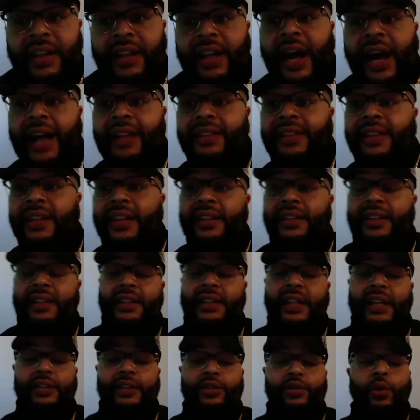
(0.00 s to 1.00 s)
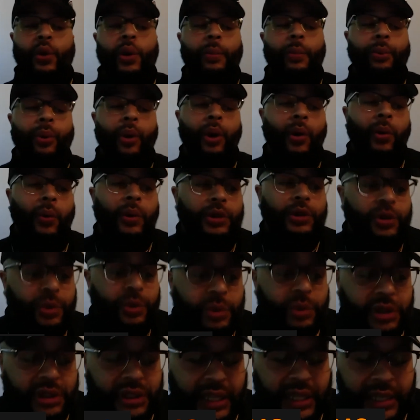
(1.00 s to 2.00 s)
I think that's so important what
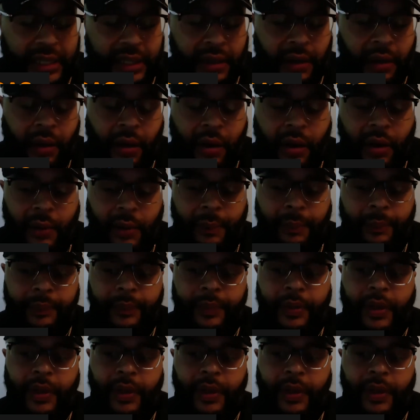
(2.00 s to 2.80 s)
you say. What